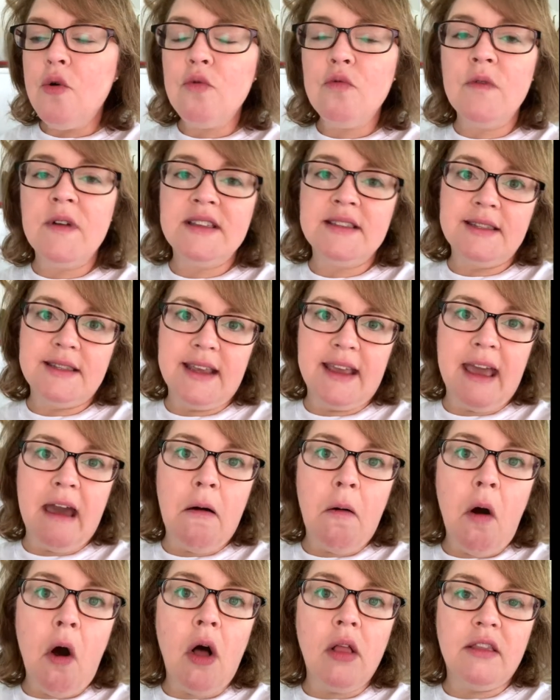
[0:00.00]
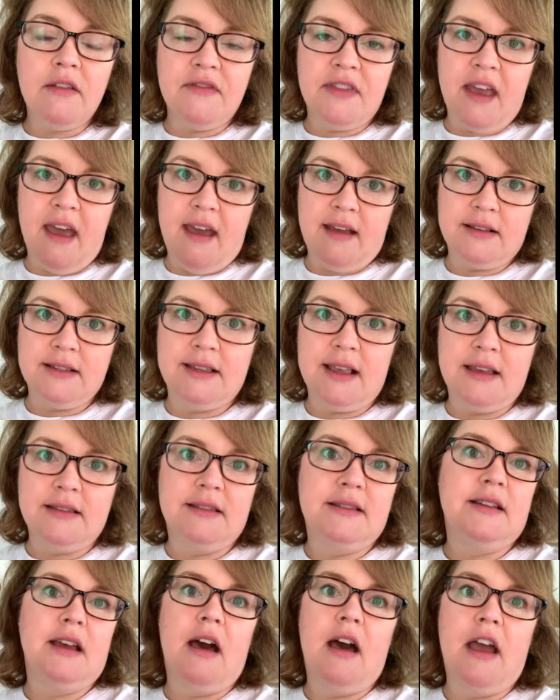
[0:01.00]
rinsing out all of the
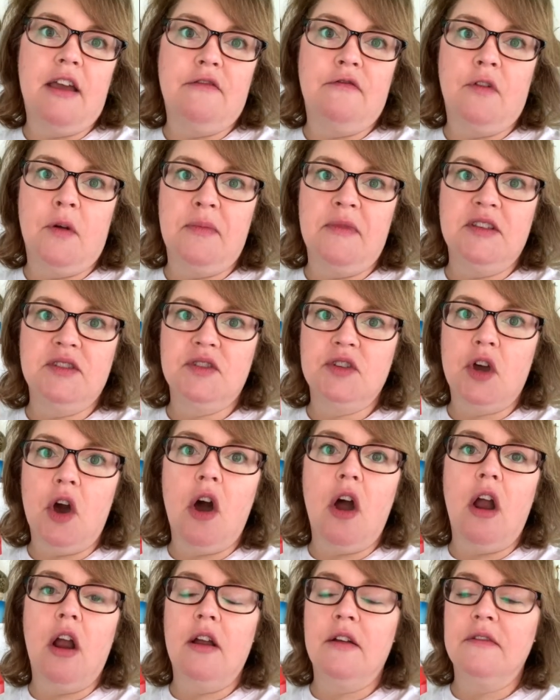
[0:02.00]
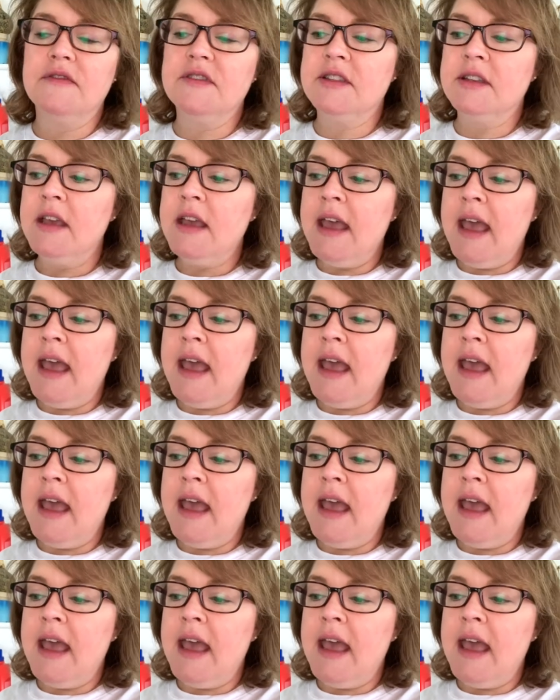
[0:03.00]
excess dye from the scarves,